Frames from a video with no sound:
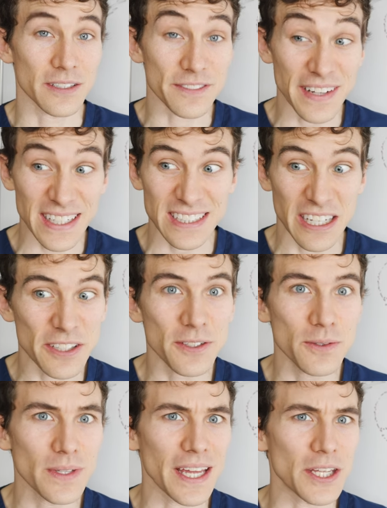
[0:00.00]
in fact tell
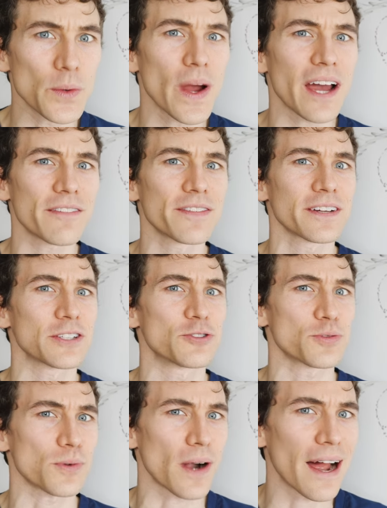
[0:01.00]
you that you have
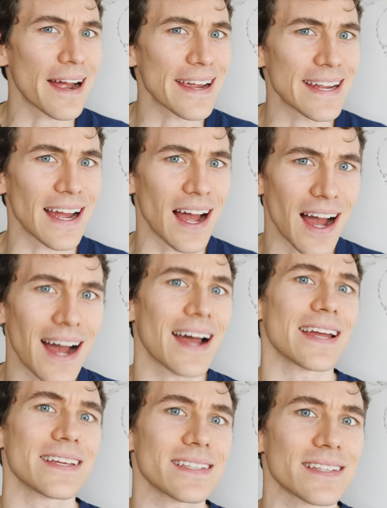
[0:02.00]
dry
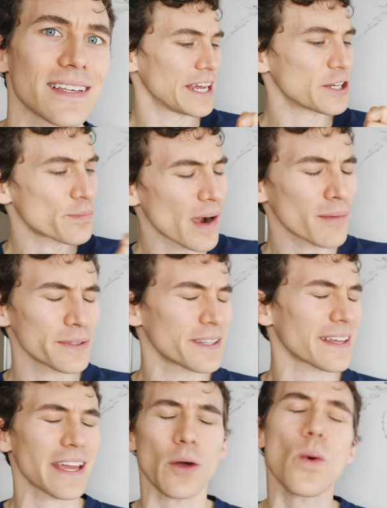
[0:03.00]
eyes. And you're probably
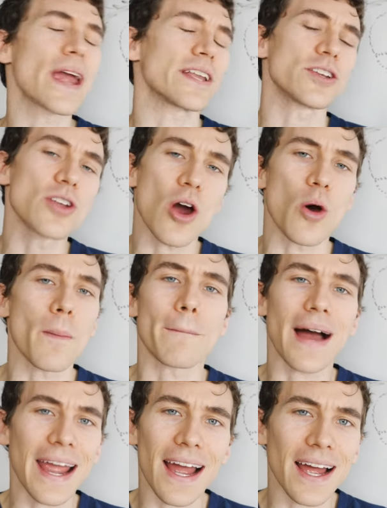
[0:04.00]
thinking, wait, no,
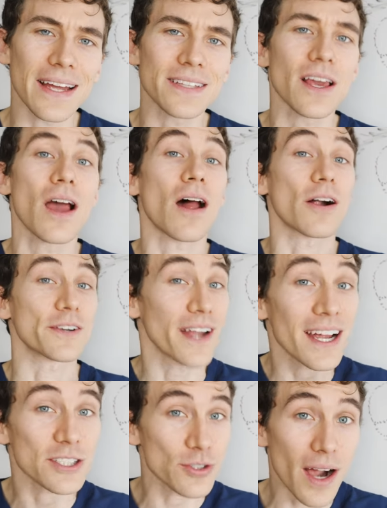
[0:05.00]
my eyes are
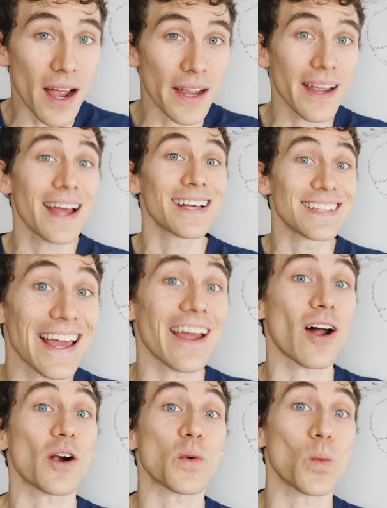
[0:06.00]
not dry, they
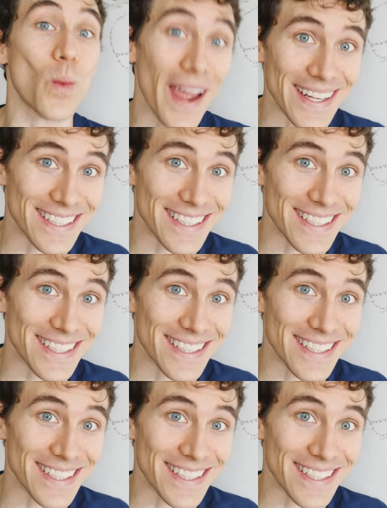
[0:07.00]
are wet.